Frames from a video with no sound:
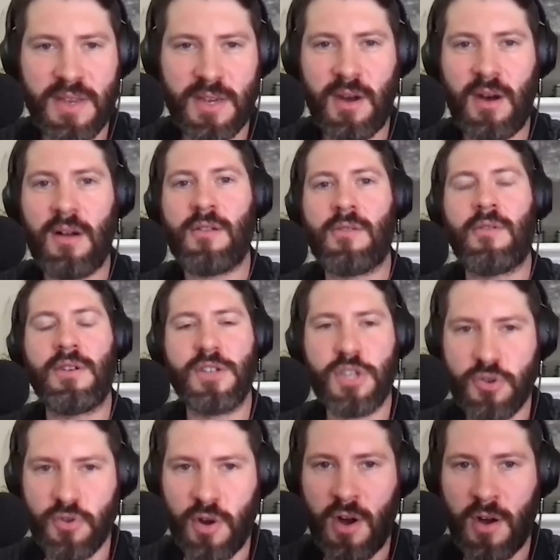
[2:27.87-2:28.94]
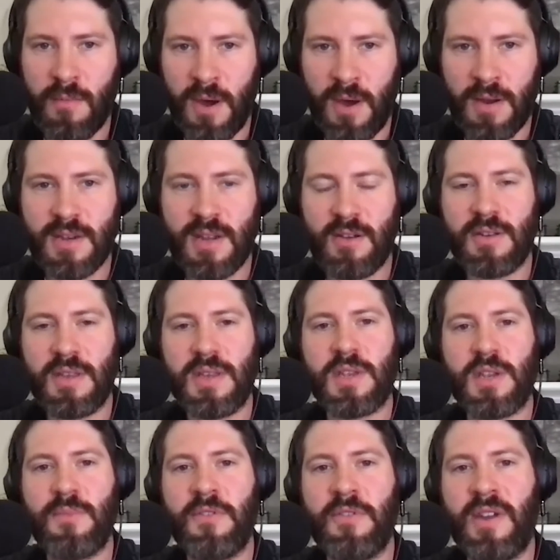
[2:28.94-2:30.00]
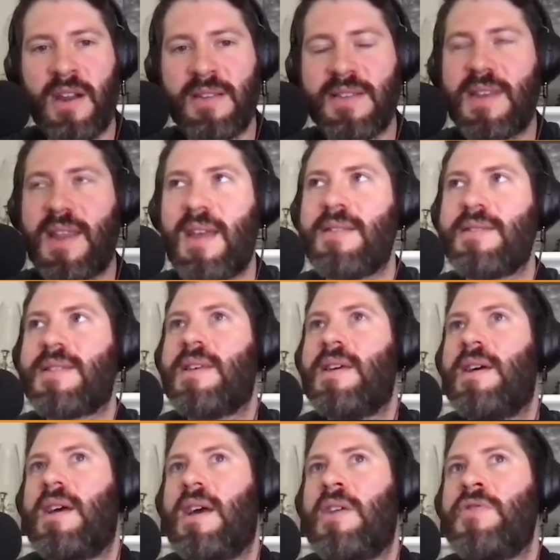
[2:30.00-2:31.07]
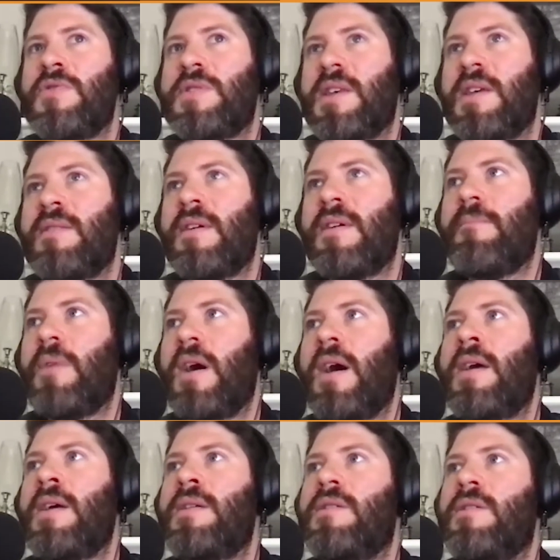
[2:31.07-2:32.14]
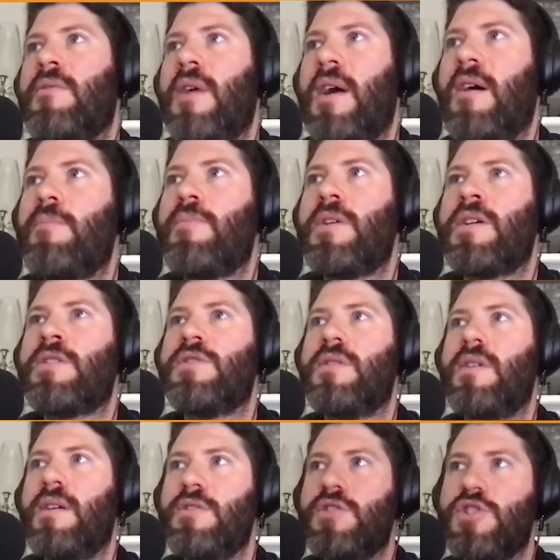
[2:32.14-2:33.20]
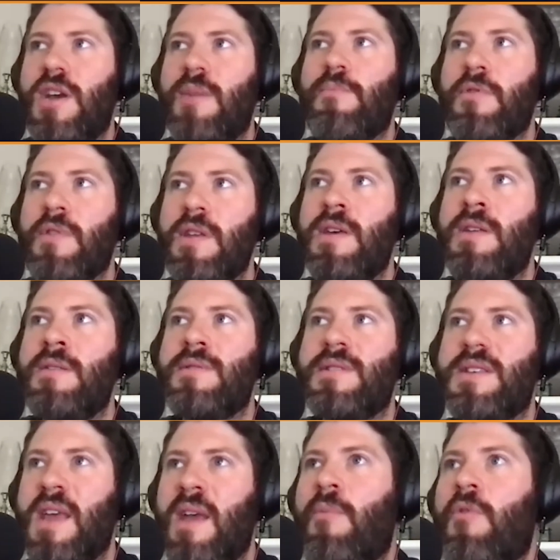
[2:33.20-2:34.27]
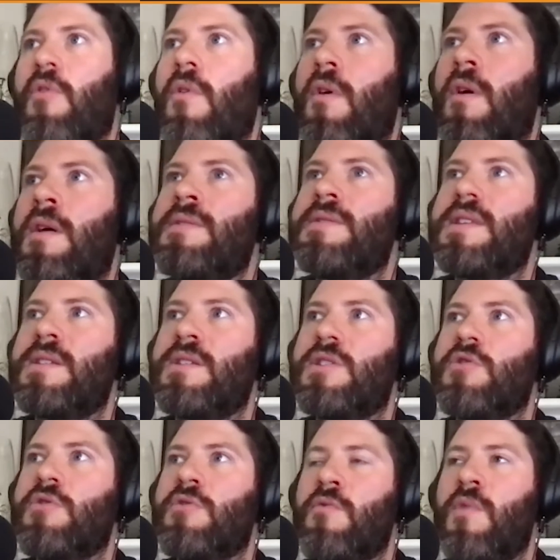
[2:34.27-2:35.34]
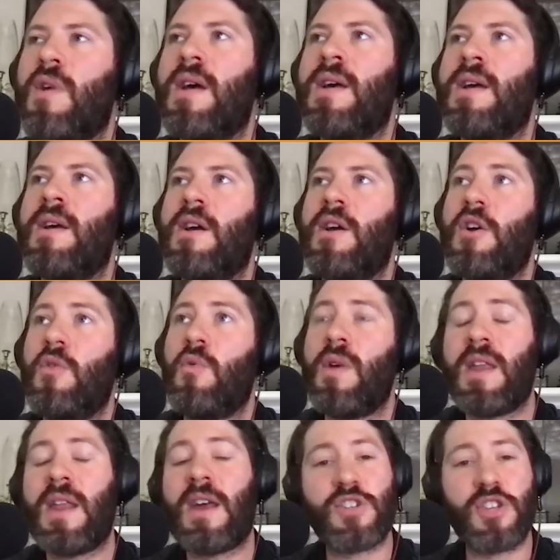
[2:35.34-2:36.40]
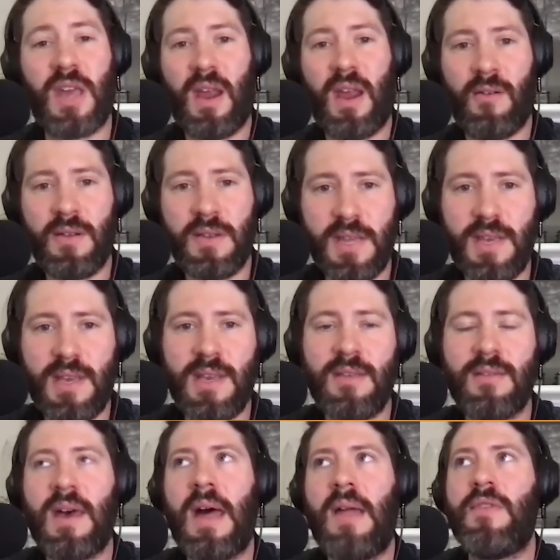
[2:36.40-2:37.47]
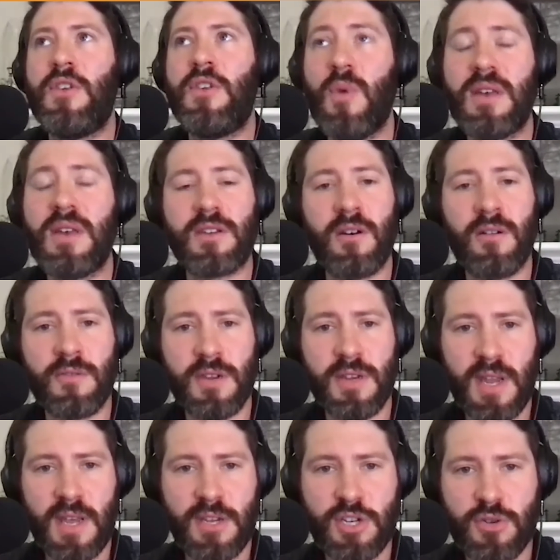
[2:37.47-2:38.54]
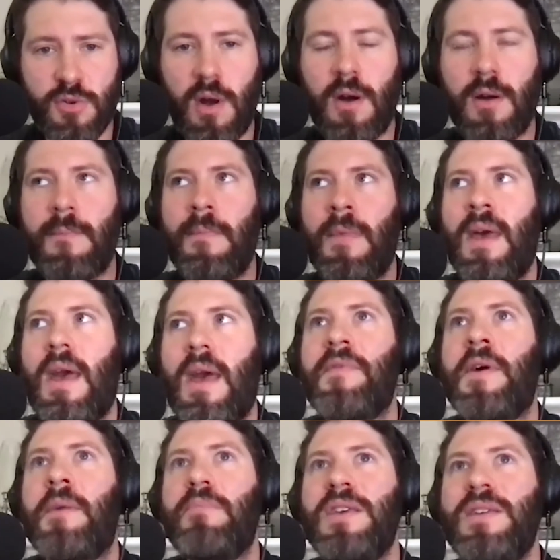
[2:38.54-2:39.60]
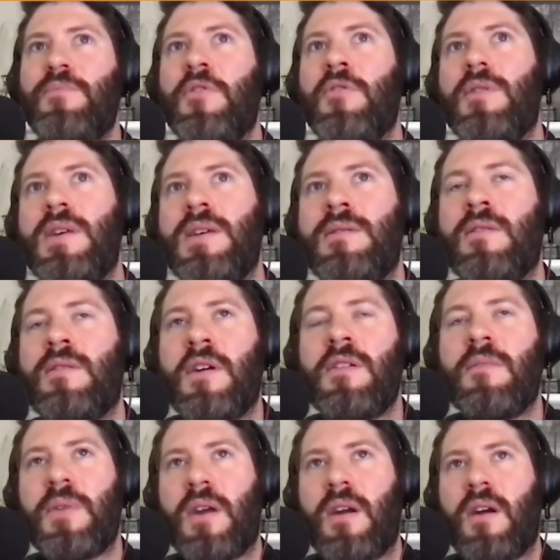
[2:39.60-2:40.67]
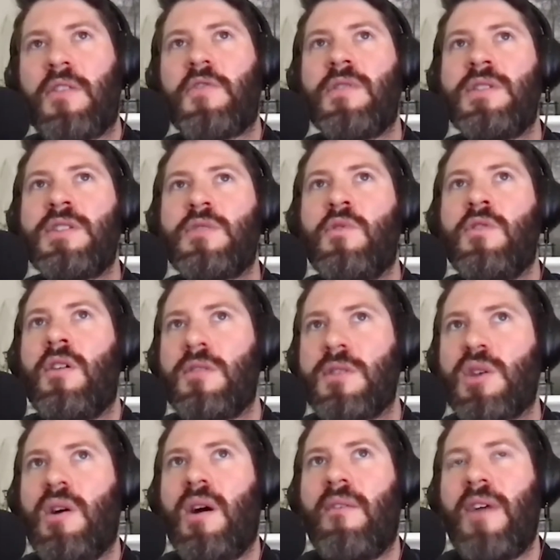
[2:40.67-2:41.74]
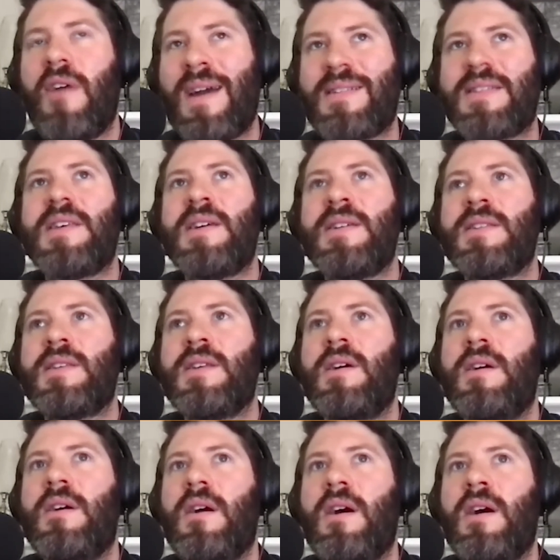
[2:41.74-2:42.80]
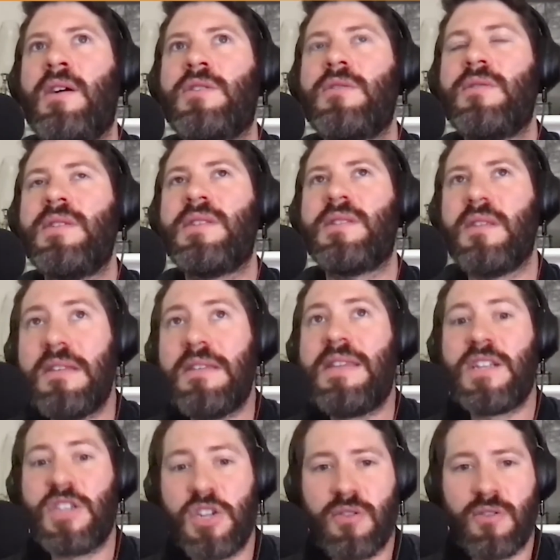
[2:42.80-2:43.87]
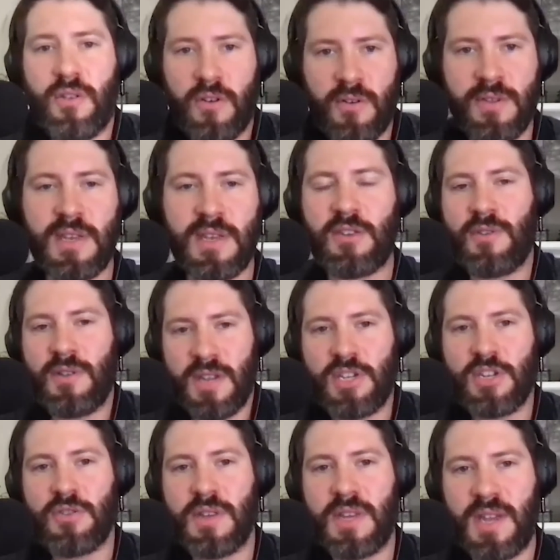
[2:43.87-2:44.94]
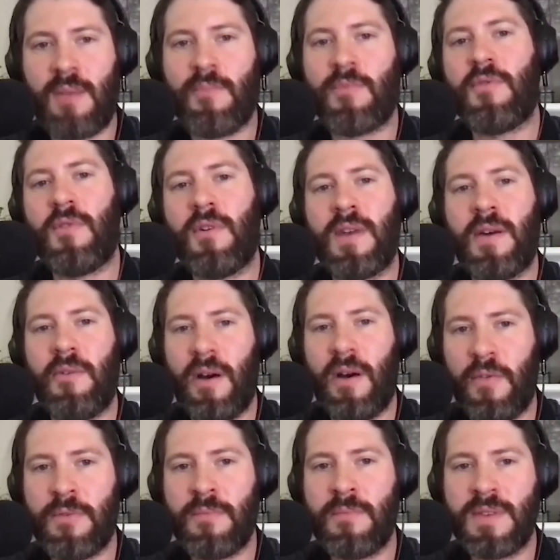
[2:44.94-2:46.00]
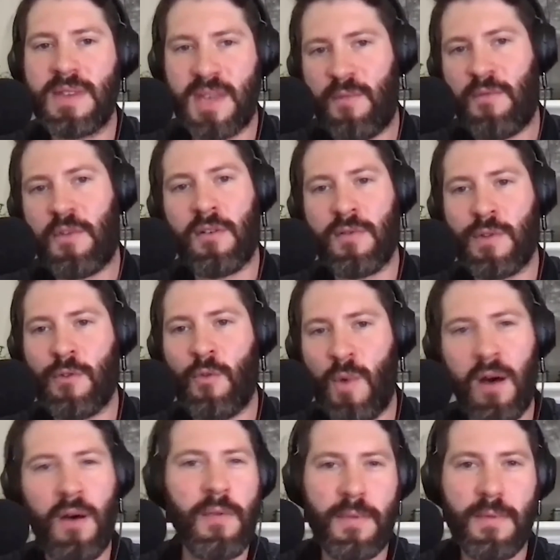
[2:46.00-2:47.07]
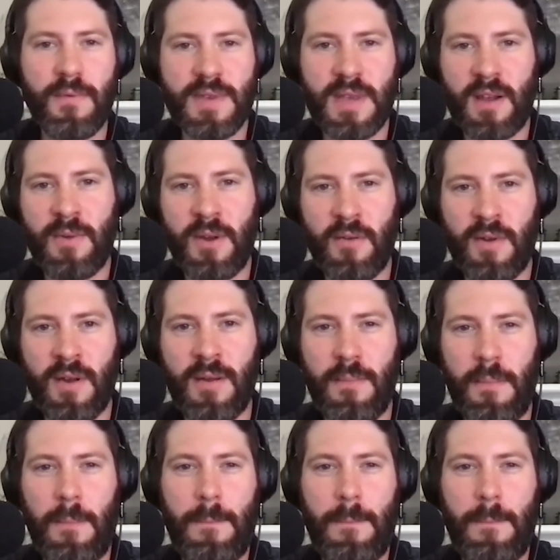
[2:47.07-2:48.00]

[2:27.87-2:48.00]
dollar, a strong monetary system in the United States. And you say that by helping shepherd in stable coins in a certain way, we can actually guarantee that the US dollar stays strong and that people in developing countries will also have access to these digital currencies or a digital stable coin that will help them safeguard their wealth. Is that about right?